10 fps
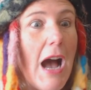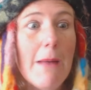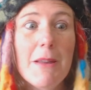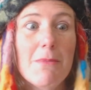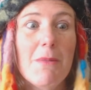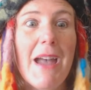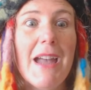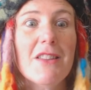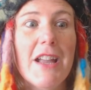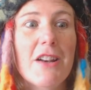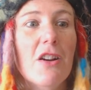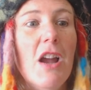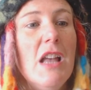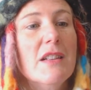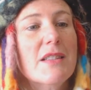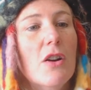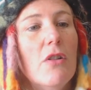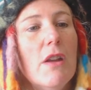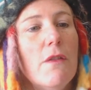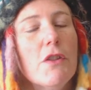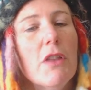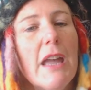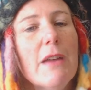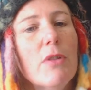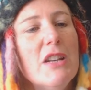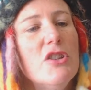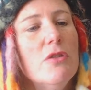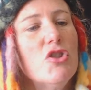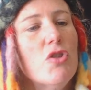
I'm going to be back later. So if you like what I do,